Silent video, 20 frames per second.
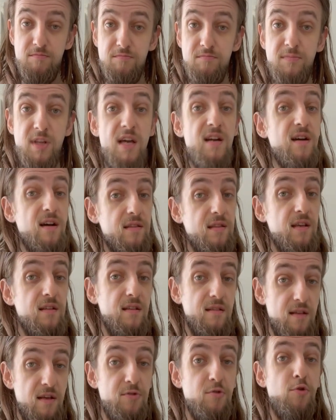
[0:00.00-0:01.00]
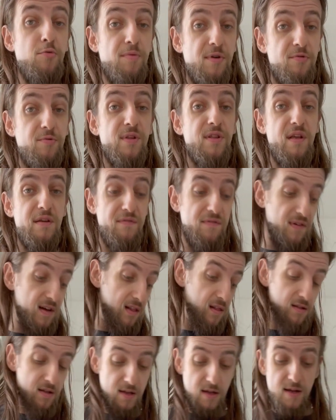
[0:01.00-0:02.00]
Thank God they didn't open when they fell.